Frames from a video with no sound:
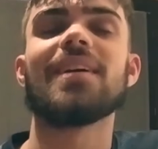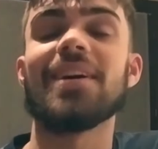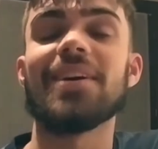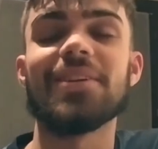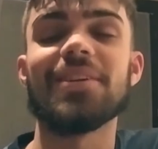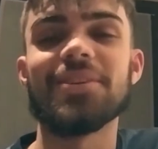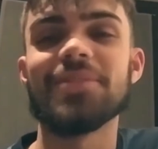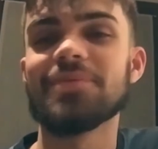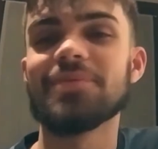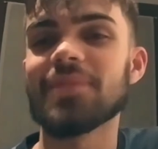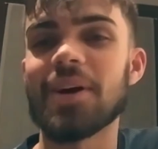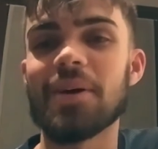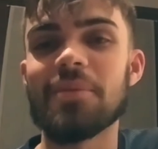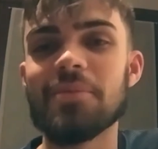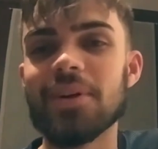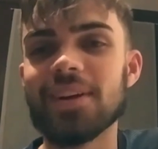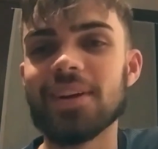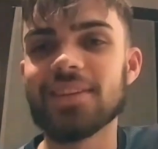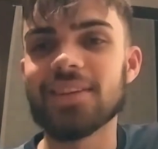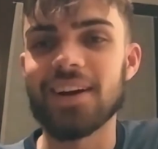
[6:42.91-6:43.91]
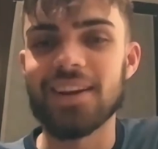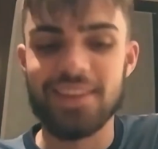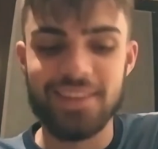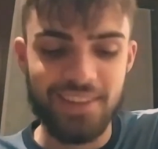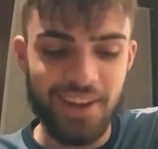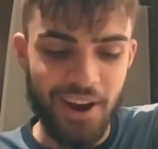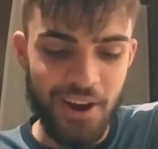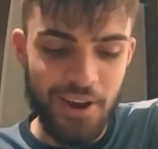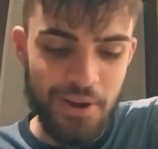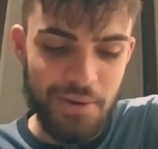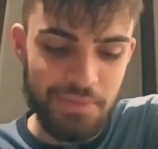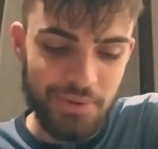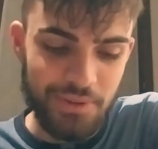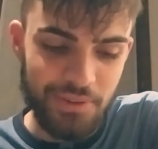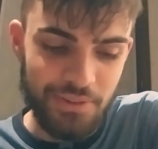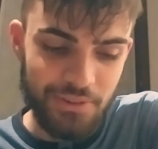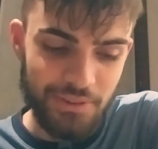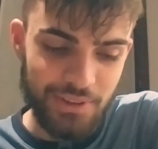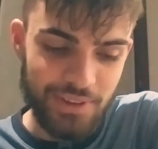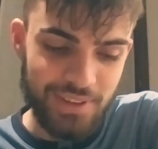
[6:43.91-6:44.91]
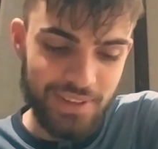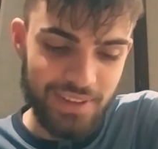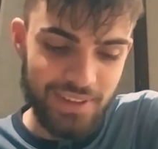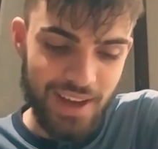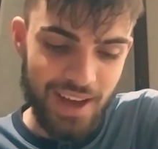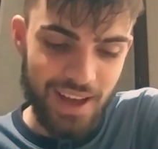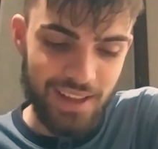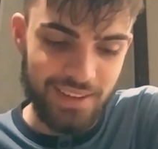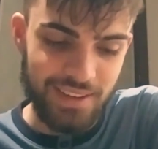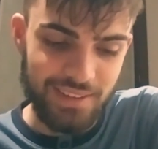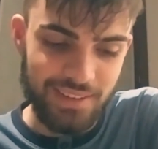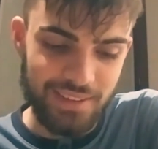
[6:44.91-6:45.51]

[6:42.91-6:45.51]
I don't know, I'm really tired. I hope you enjoyed, and